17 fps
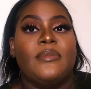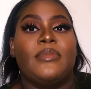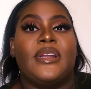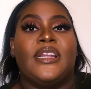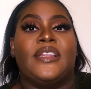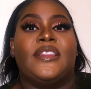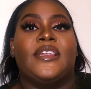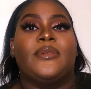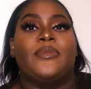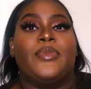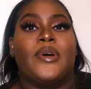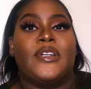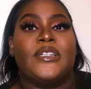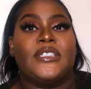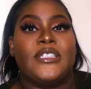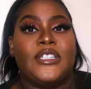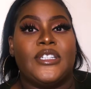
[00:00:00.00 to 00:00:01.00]
but I think
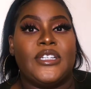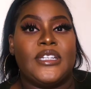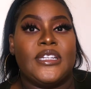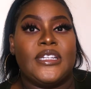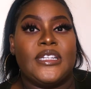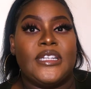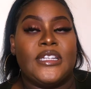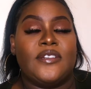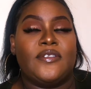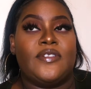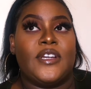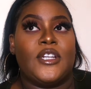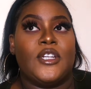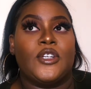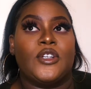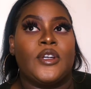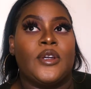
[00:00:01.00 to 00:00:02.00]
particularly if I
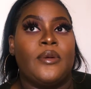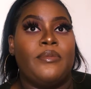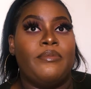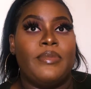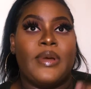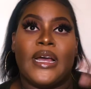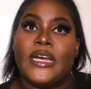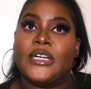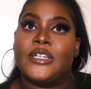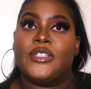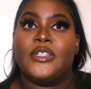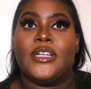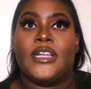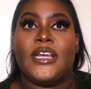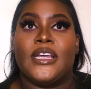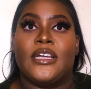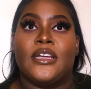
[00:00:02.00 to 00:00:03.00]
look back to
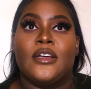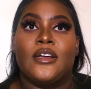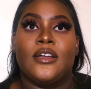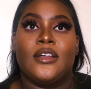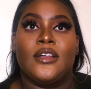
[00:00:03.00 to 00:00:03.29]
like